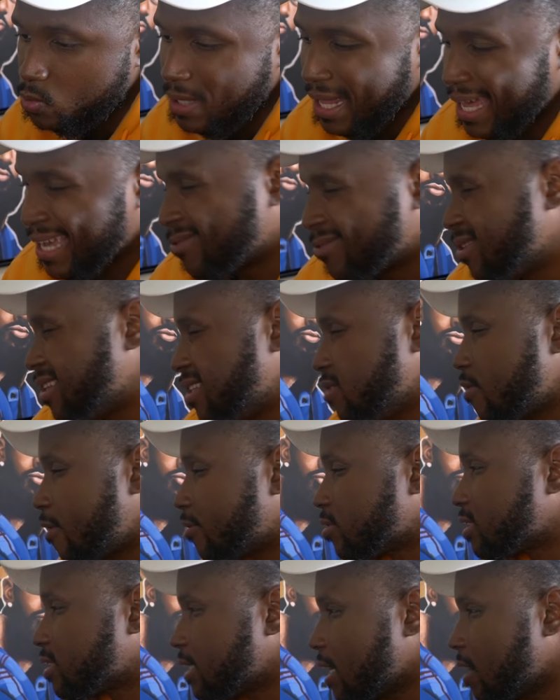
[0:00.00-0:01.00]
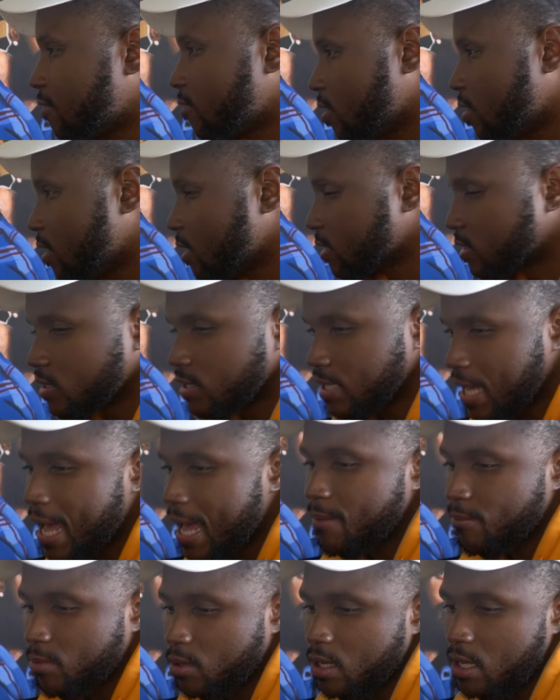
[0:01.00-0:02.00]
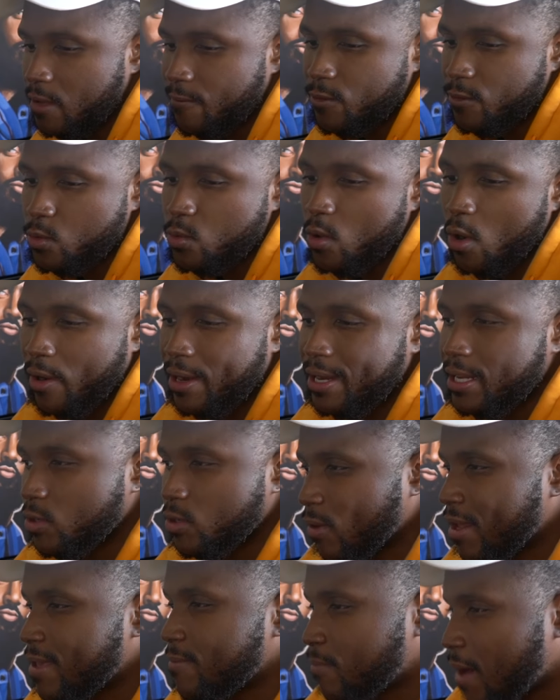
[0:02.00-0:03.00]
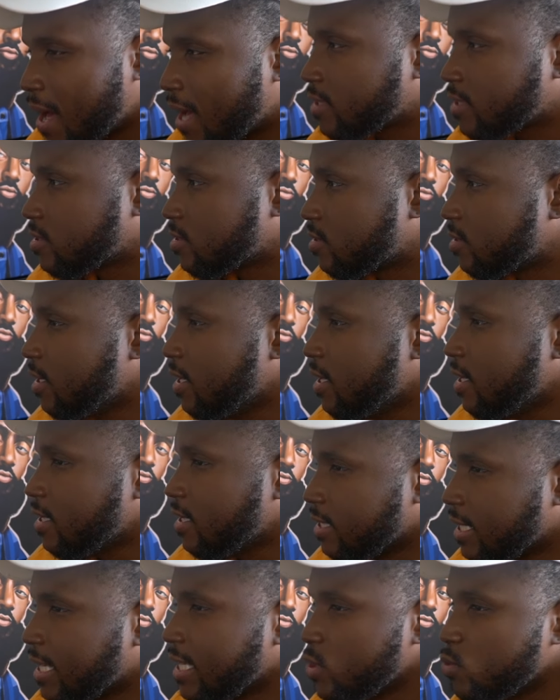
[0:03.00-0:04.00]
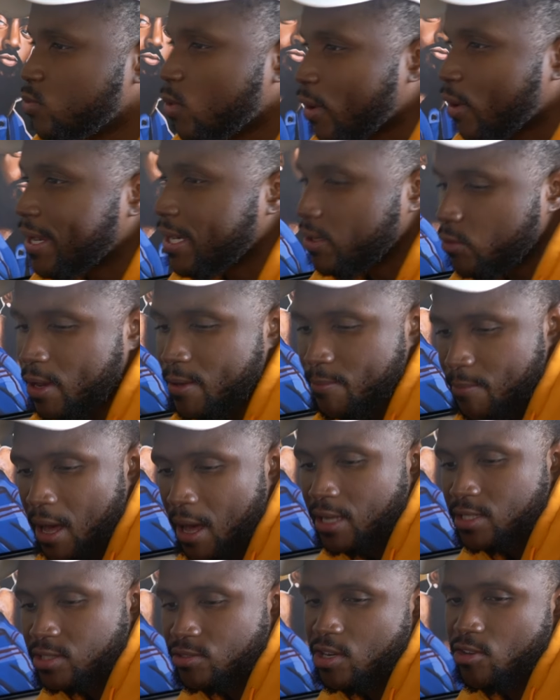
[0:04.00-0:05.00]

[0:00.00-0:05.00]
Like whether you on steroids or not, bro. If you are a great boxer, then you are a great boxer.